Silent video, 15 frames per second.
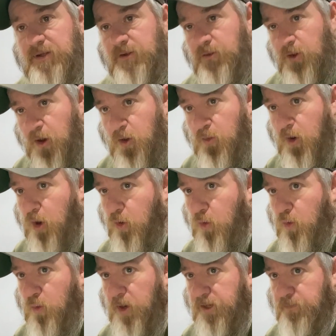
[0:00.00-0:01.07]
whole
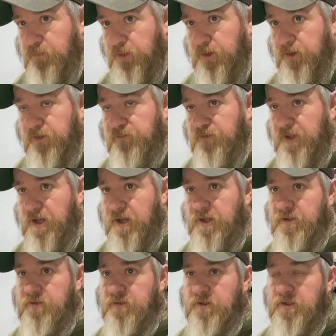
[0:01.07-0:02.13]
wheat berries,
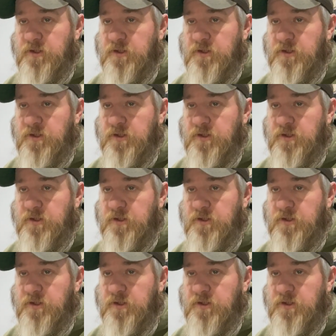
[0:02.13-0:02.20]
not